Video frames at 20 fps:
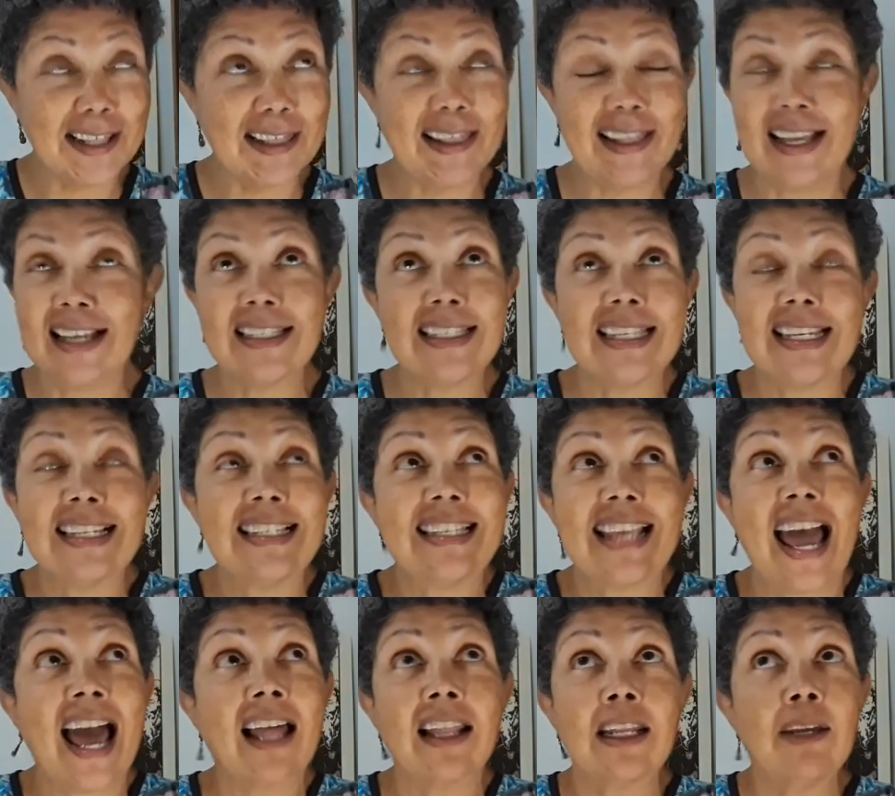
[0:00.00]
that's
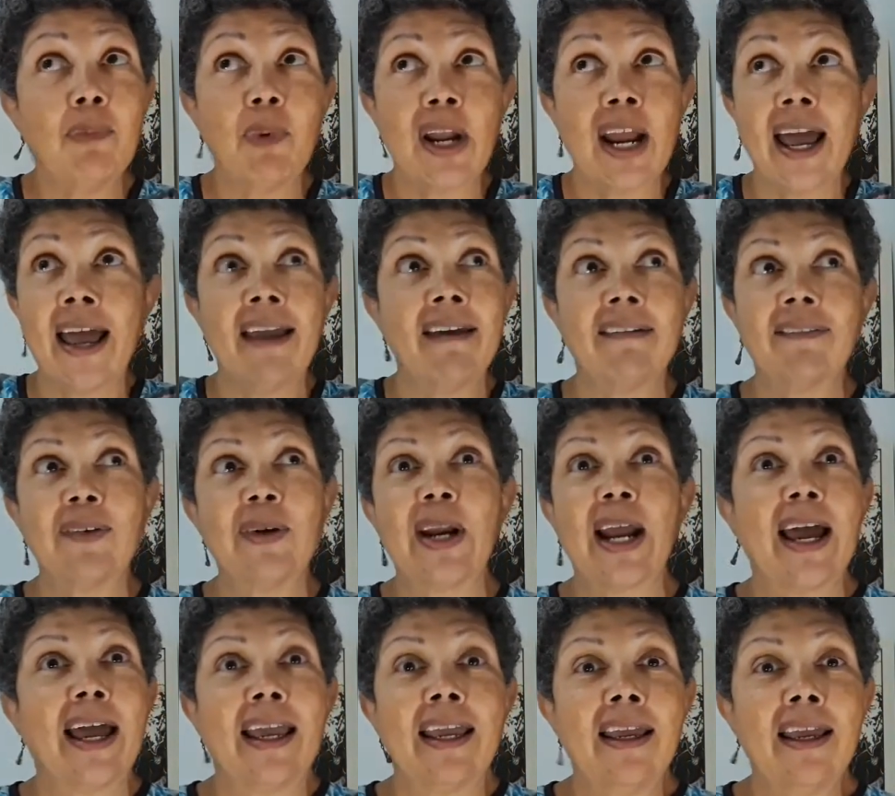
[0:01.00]
exactly what
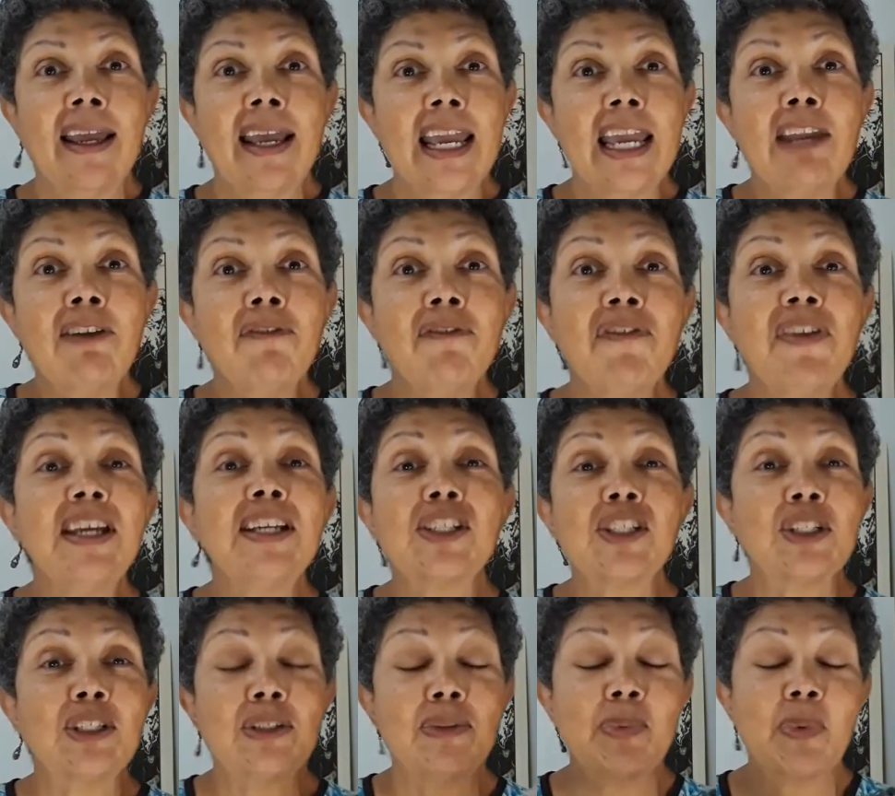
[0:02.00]
I
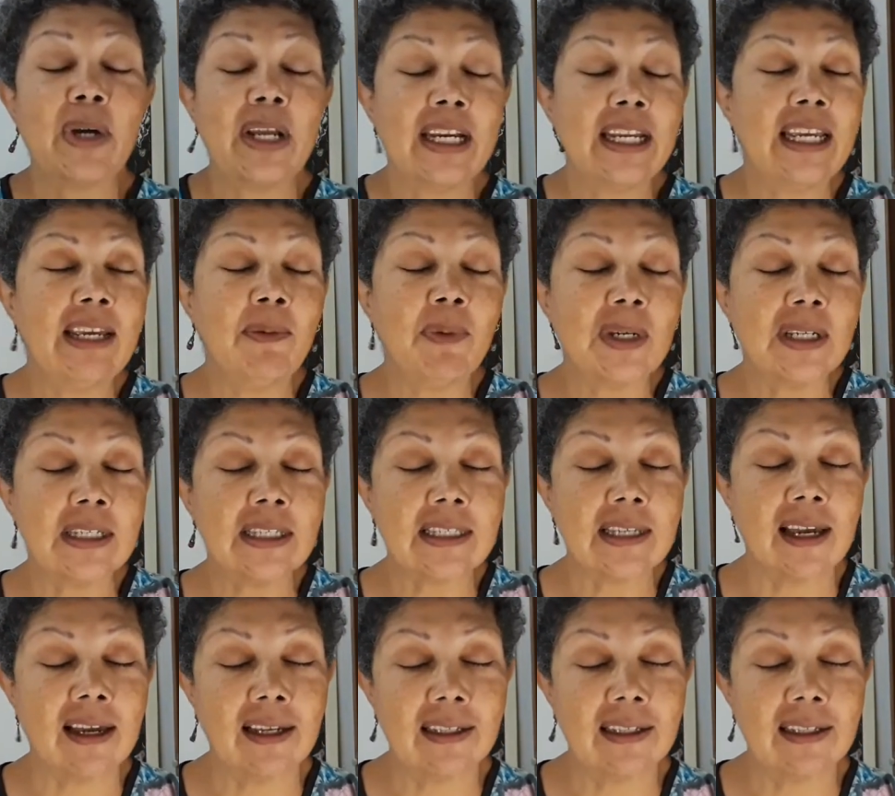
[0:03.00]
envisioned when he was